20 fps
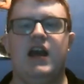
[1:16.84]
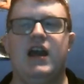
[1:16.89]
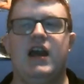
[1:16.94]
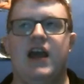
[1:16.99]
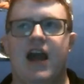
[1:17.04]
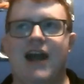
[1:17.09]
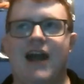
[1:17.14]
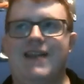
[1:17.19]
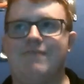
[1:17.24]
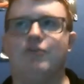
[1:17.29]

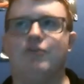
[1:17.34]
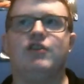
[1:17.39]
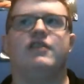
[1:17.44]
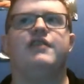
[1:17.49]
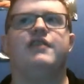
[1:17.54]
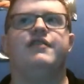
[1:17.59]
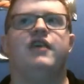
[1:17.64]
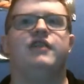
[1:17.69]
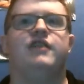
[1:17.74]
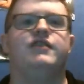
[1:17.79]
And he
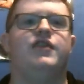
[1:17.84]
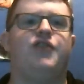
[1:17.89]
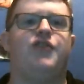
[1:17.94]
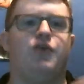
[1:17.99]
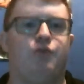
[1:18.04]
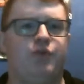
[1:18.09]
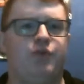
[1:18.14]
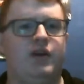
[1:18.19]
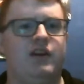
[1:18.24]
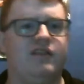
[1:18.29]
says on this
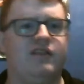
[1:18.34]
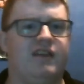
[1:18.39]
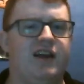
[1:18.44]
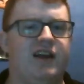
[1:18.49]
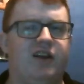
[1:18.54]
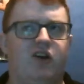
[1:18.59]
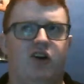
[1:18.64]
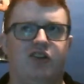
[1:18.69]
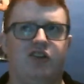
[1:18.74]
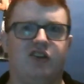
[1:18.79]
arena
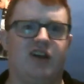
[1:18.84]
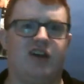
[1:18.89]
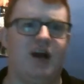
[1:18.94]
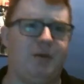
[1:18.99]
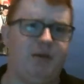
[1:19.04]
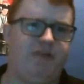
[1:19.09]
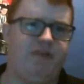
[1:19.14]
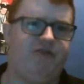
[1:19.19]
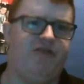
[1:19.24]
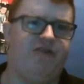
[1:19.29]
thing called
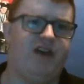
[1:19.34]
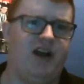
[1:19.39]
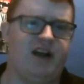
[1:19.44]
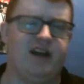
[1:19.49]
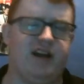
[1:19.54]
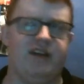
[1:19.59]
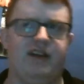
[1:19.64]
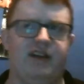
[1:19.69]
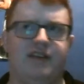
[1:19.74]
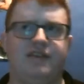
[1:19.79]
Goblet of
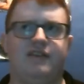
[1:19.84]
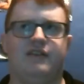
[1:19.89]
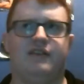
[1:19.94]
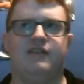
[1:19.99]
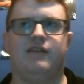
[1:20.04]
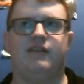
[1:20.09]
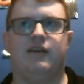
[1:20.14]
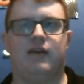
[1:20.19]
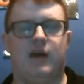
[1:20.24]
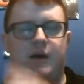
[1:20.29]
Fire that's
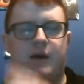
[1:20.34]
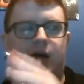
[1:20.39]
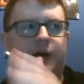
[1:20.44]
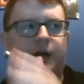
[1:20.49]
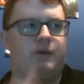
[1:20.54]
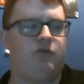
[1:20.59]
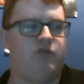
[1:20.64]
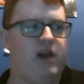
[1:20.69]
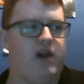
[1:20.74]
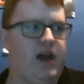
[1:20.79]

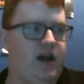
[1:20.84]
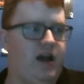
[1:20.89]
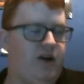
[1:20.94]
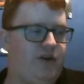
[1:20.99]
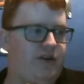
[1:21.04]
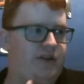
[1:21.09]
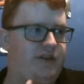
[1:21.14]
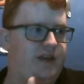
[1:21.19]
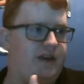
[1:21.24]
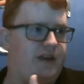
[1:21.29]
coming
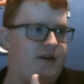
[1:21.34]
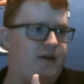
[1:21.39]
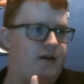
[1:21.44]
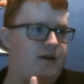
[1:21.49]
around, and